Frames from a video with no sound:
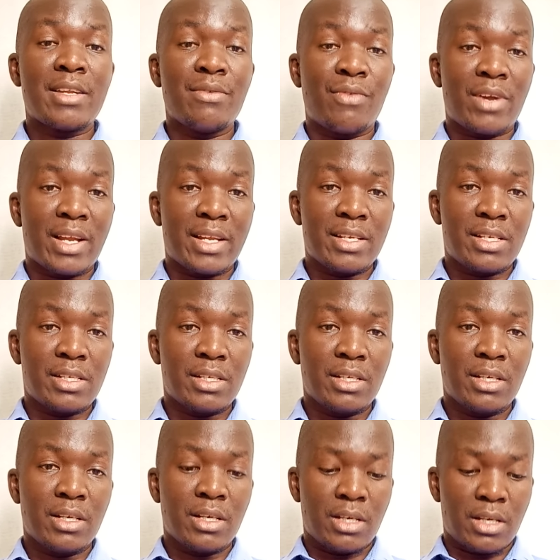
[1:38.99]
different
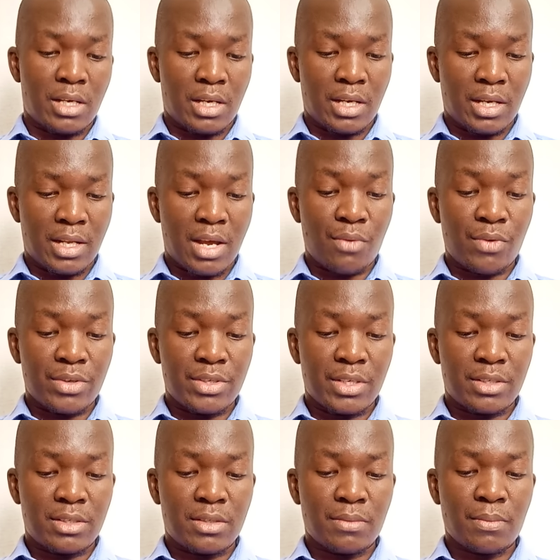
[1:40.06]

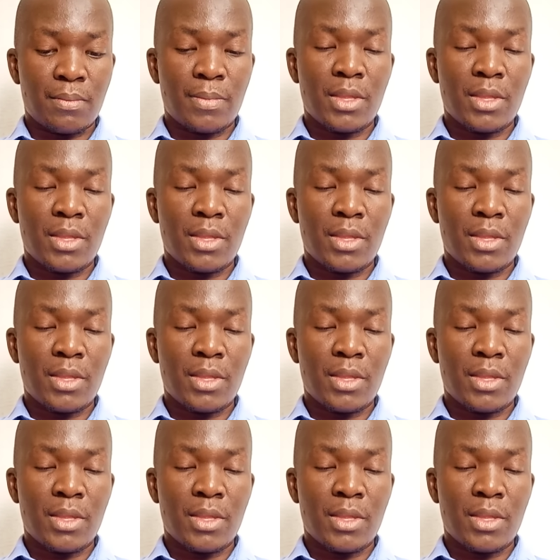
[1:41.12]
languages.